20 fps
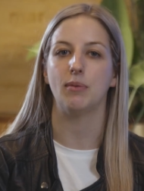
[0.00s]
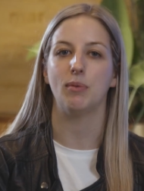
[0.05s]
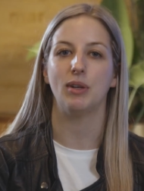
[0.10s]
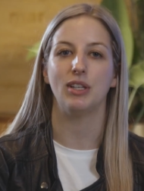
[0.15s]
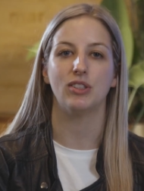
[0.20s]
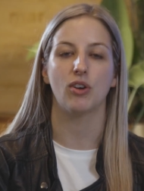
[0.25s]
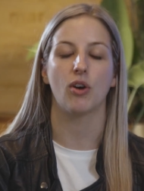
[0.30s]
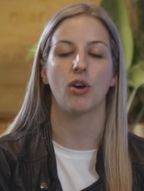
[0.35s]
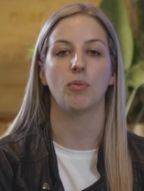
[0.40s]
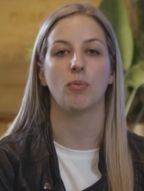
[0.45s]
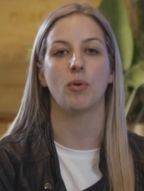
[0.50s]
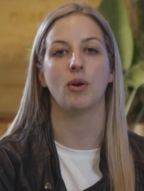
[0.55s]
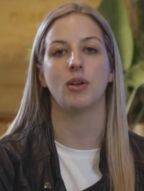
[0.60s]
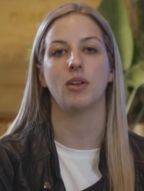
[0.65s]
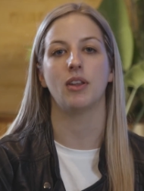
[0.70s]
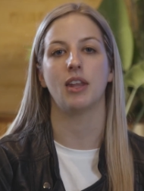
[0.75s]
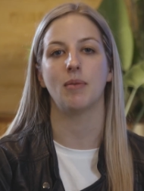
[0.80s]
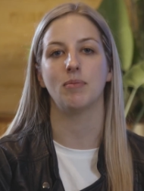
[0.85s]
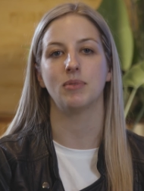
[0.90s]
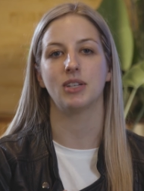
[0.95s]
We don't
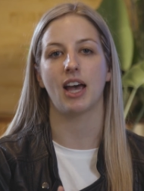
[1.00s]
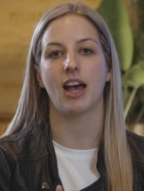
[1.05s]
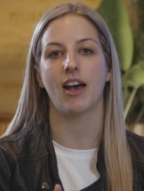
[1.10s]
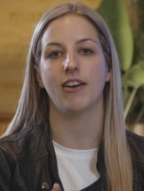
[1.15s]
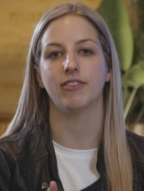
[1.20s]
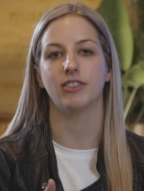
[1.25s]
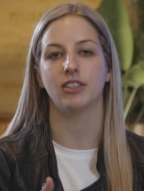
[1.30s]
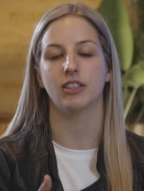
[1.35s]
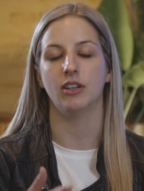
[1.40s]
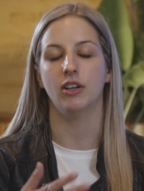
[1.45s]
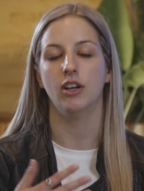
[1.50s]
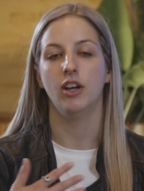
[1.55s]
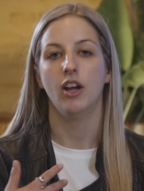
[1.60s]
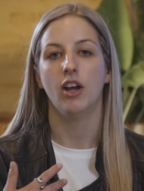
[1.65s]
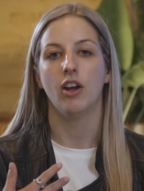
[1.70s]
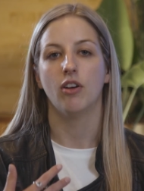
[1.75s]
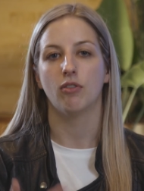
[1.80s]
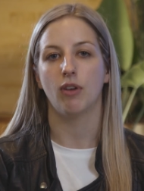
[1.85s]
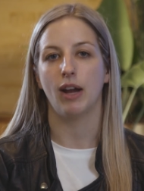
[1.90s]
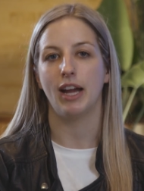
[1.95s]
want them to have to
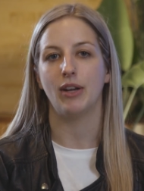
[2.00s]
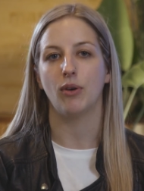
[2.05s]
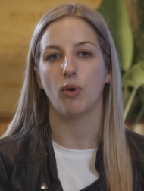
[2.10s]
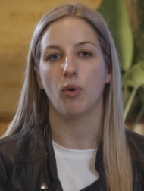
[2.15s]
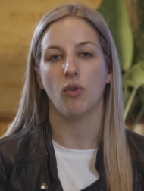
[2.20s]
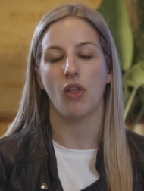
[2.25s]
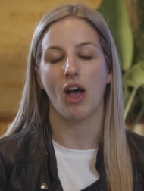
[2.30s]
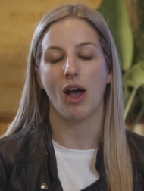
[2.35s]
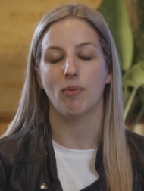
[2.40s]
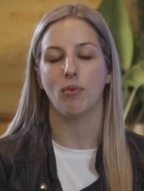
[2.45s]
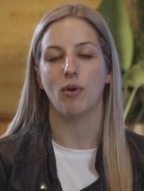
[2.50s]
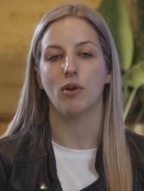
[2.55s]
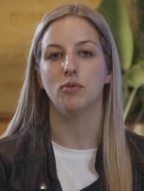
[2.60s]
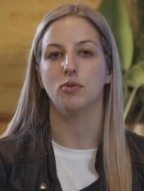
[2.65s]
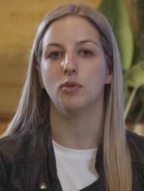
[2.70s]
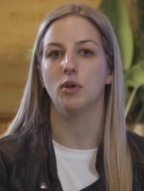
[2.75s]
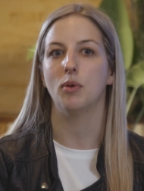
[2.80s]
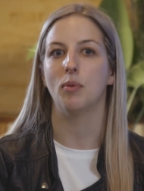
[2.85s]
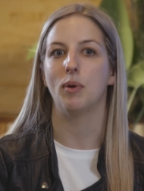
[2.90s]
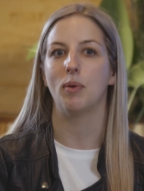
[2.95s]
read all that
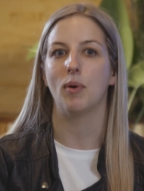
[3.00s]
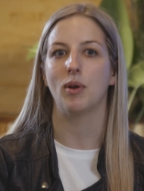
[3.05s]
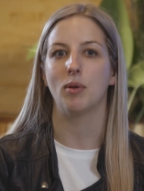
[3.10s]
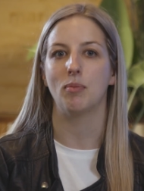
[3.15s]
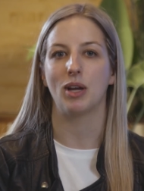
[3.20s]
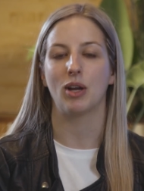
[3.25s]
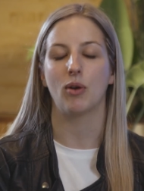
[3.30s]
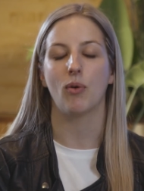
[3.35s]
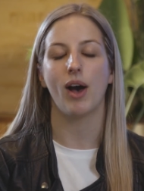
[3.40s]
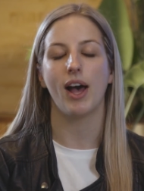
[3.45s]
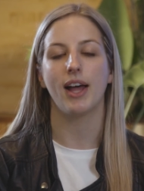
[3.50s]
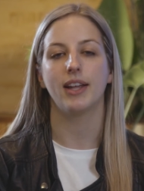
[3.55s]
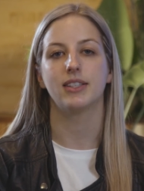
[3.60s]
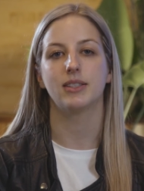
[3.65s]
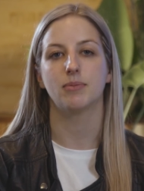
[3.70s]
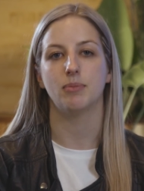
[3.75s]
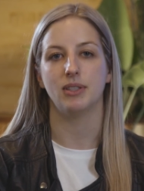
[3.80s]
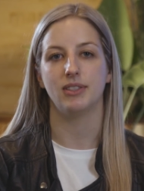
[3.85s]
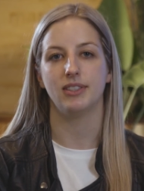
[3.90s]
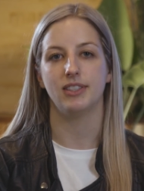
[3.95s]
waffle. We want to be quite
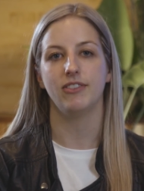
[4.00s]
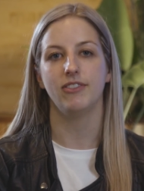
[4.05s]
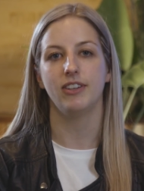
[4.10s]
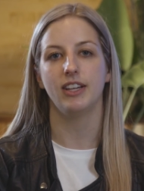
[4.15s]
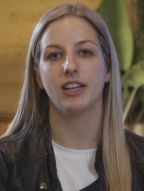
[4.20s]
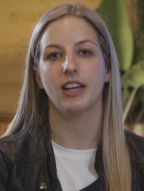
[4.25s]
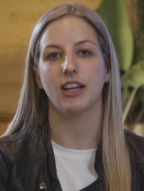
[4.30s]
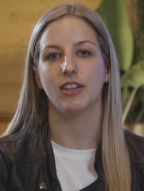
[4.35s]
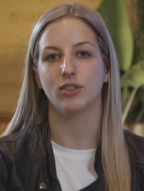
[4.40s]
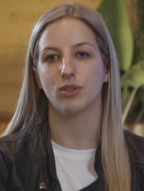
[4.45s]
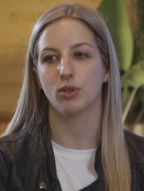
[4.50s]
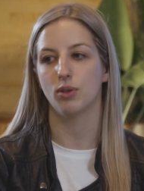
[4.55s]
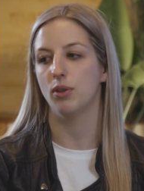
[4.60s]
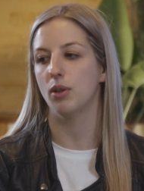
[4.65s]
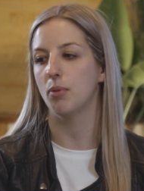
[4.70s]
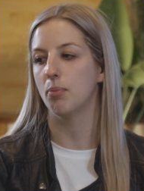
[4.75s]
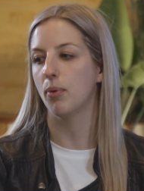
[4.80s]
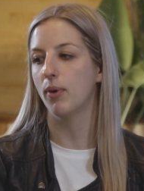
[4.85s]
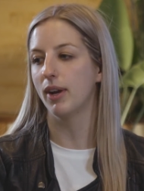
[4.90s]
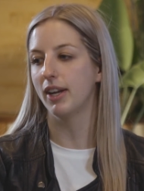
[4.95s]
specific and to
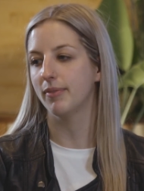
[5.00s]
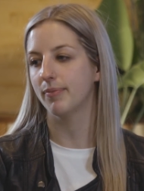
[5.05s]
the point.